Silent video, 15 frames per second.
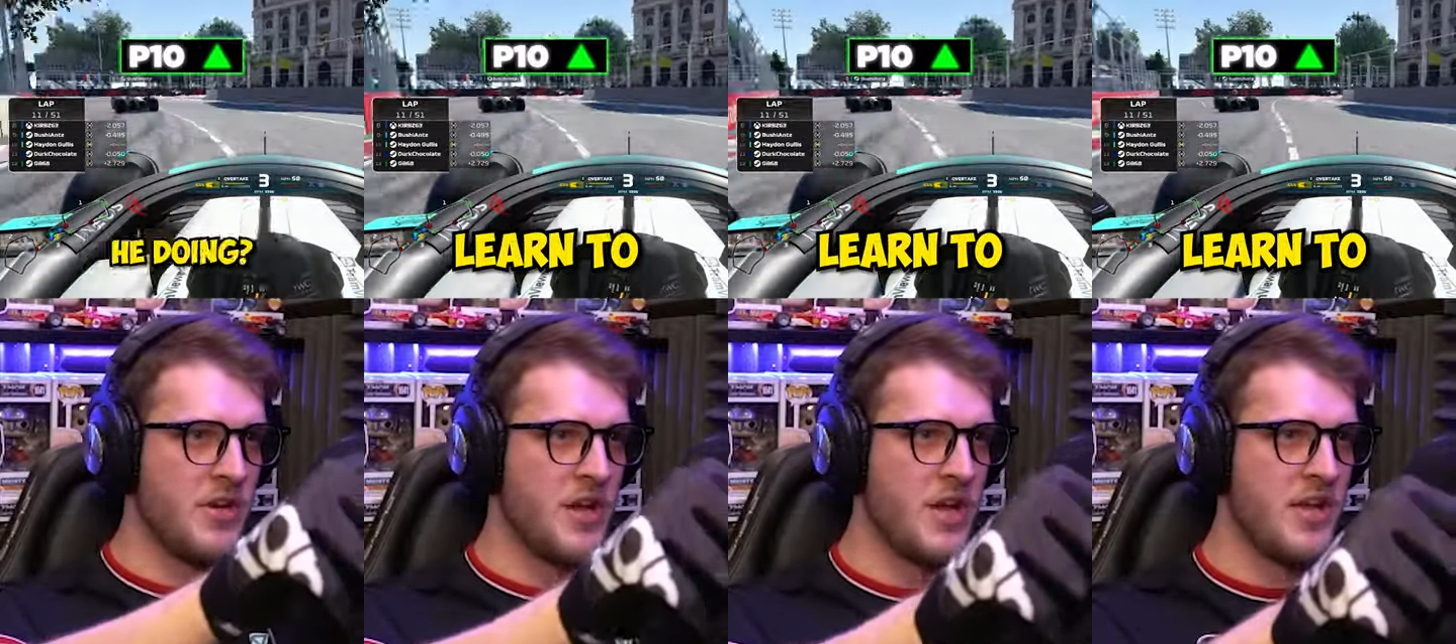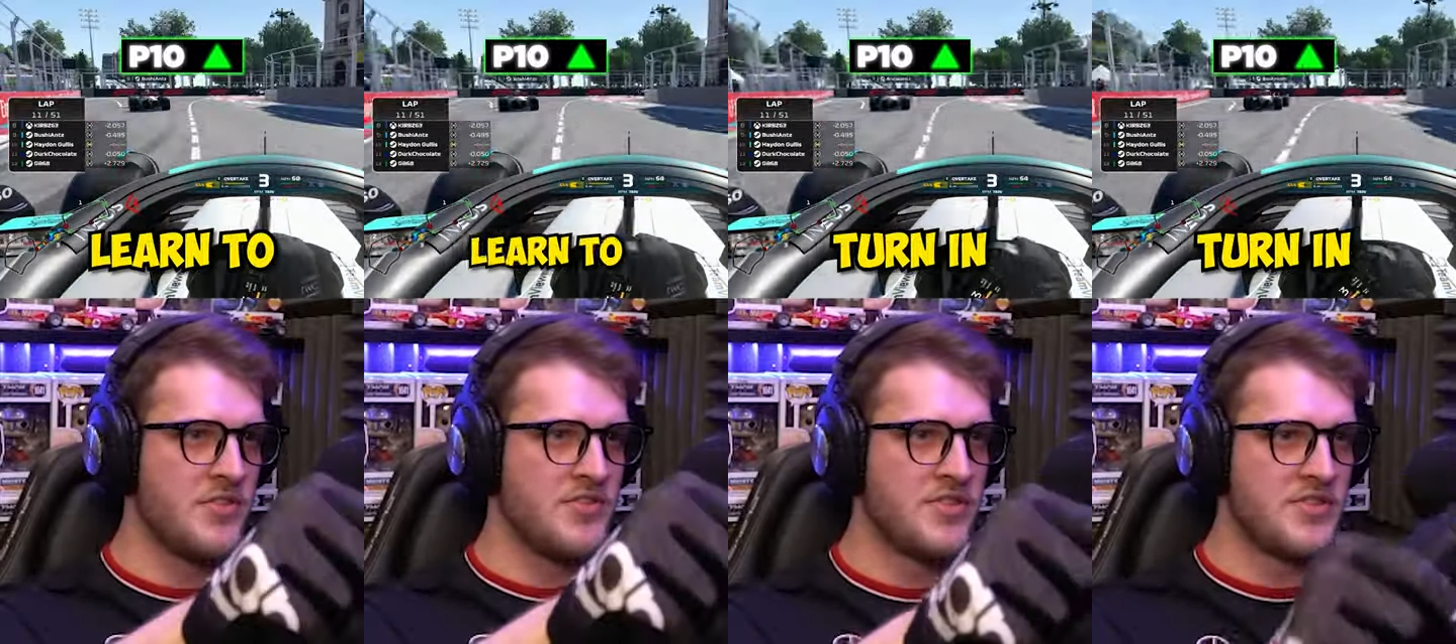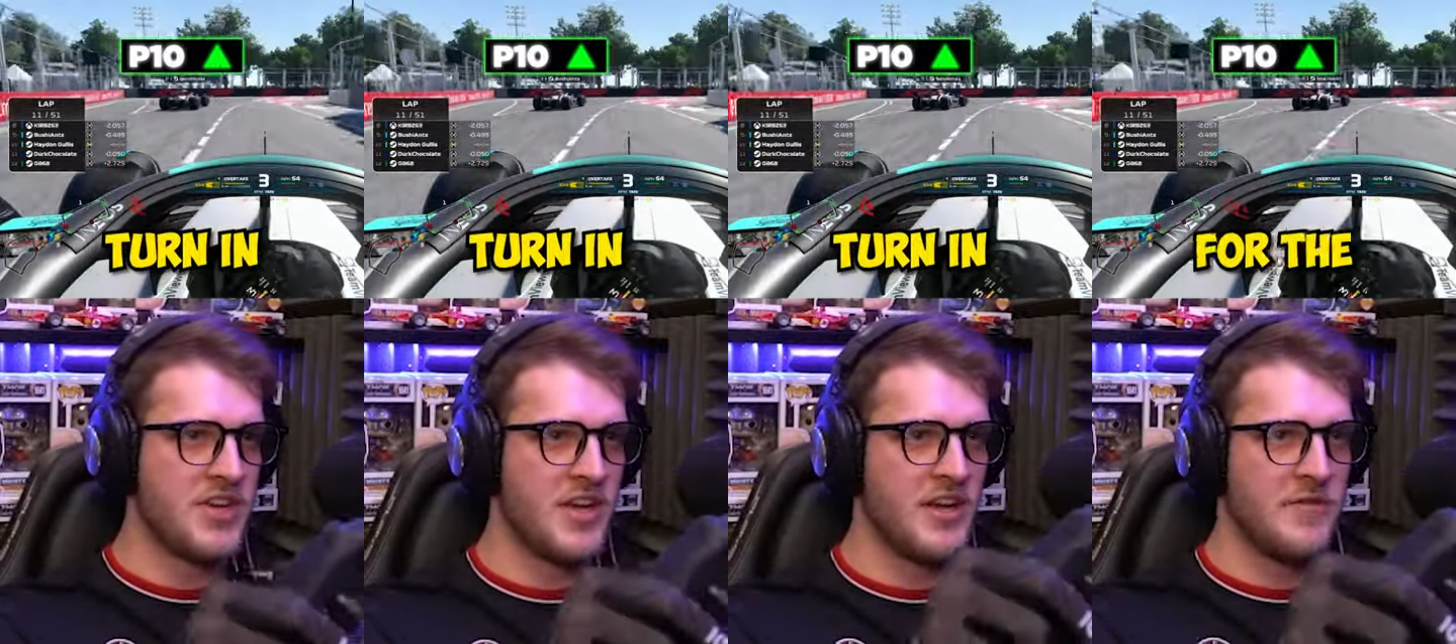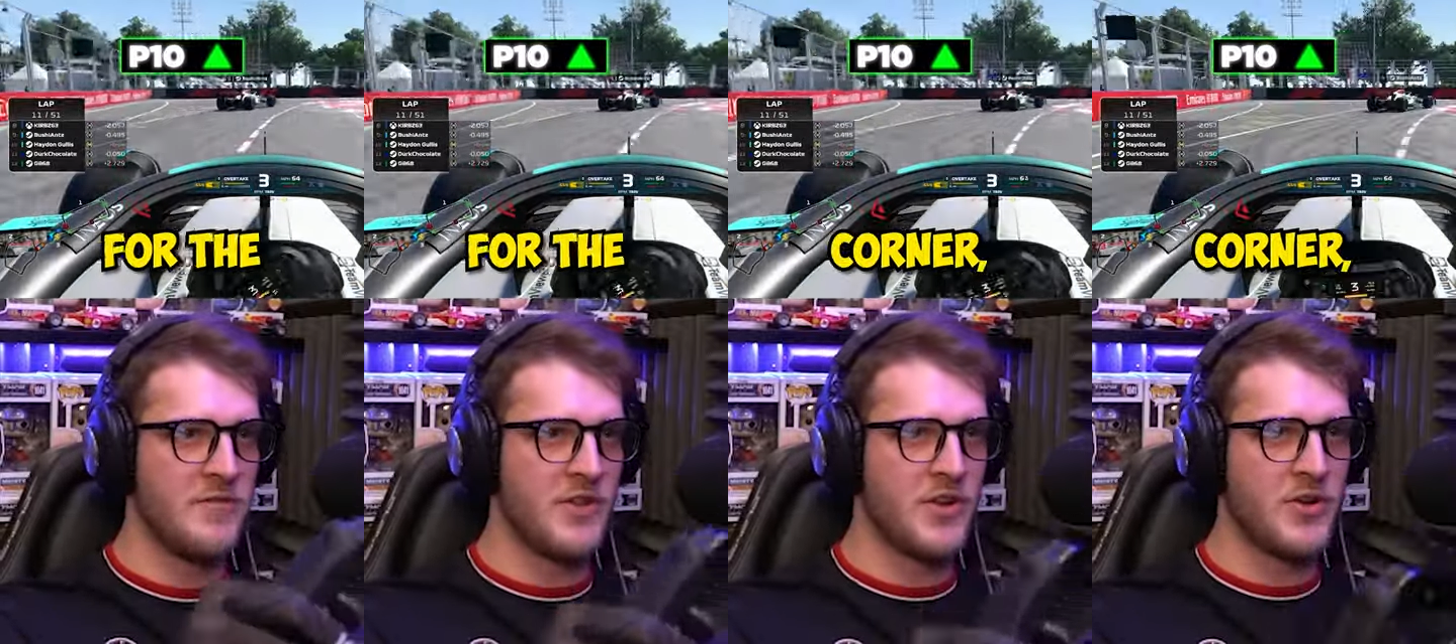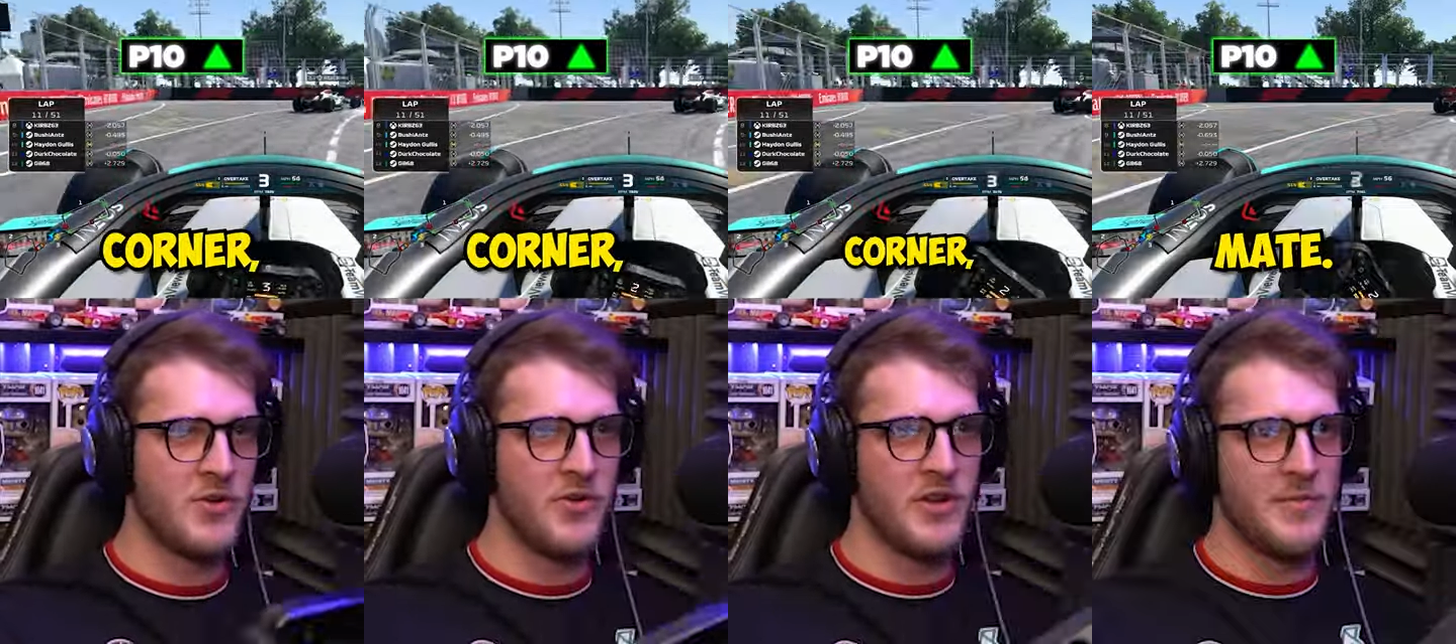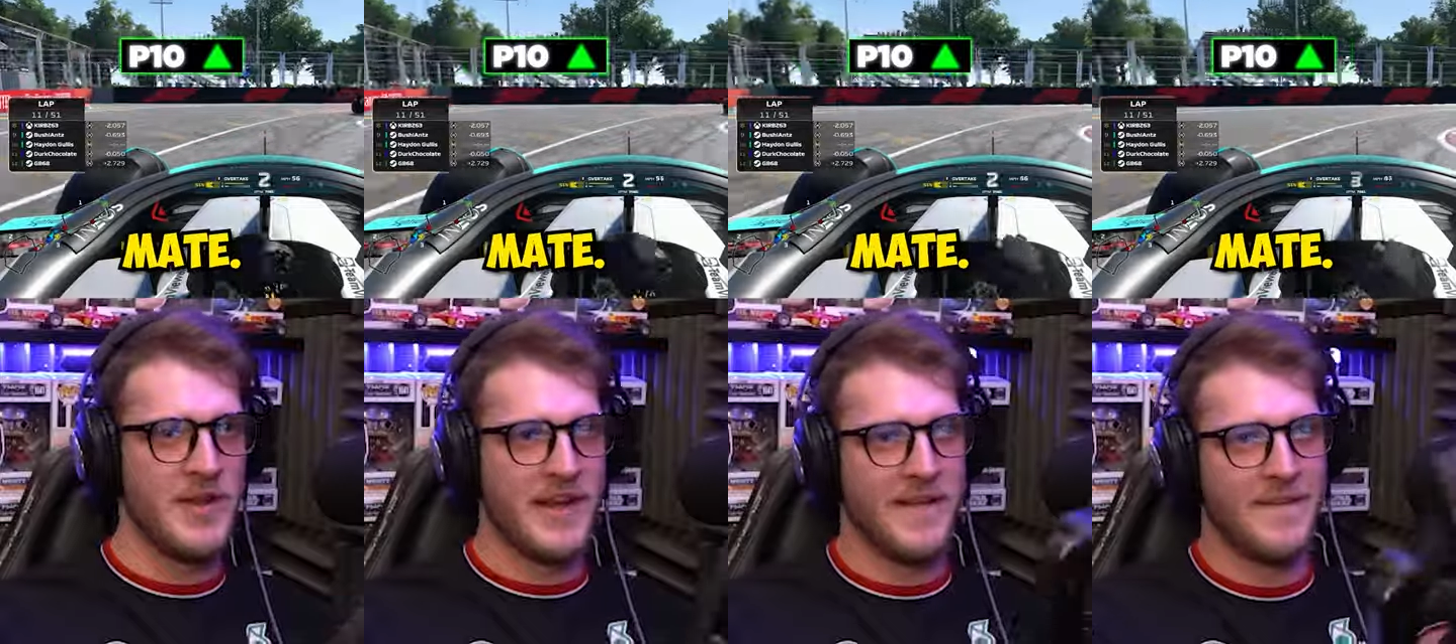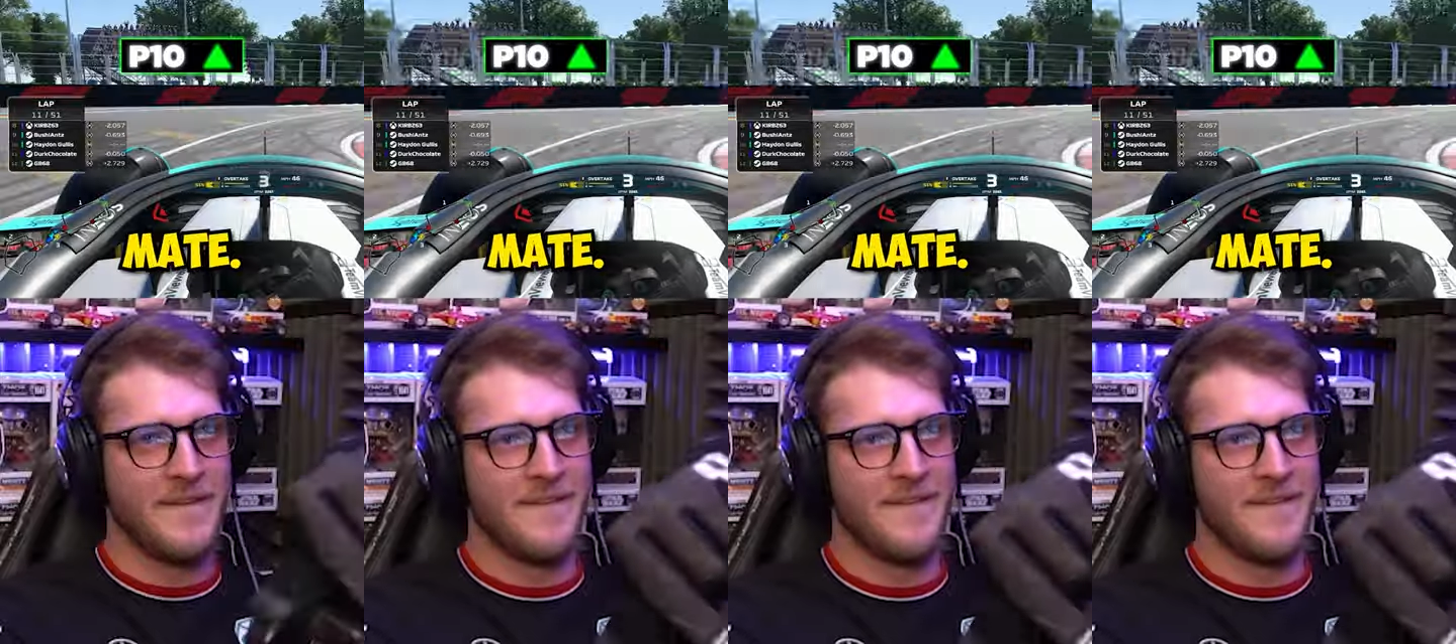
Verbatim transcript: Learn to turn in for the corner, mate.